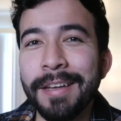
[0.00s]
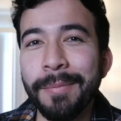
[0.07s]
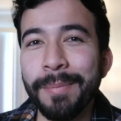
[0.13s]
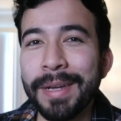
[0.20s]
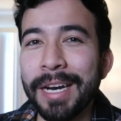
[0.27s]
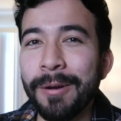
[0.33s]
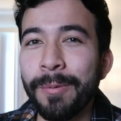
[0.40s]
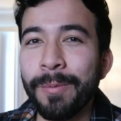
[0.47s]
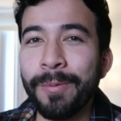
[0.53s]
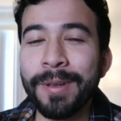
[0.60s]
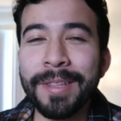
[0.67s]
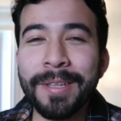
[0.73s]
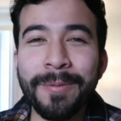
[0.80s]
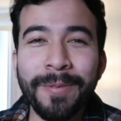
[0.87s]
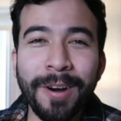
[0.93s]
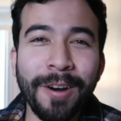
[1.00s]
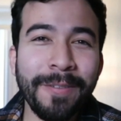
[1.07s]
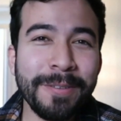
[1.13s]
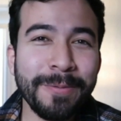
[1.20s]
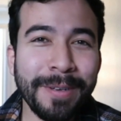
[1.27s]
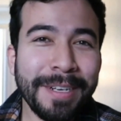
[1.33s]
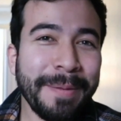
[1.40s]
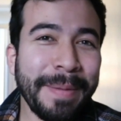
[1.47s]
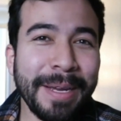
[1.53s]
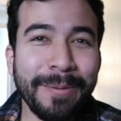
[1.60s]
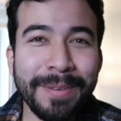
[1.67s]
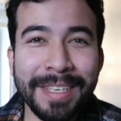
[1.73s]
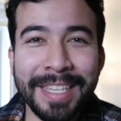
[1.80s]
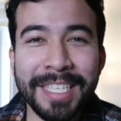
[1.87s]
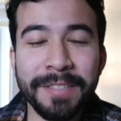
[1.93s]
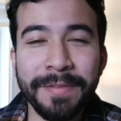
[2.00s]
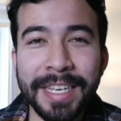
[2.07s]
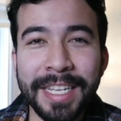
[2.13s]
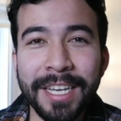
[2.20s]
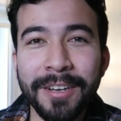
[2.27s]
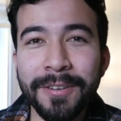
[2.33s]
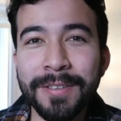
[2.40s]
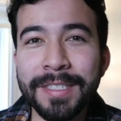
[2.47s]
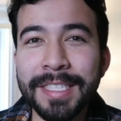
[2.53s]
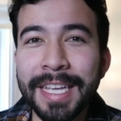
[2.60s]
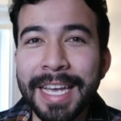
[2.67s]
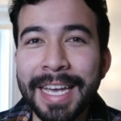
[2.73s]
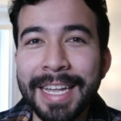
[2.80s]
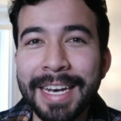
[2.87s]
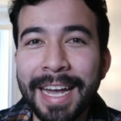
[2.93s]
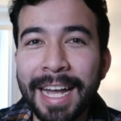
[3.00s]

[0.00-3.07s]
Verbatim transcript: but I really always wanted to make one of these videos and I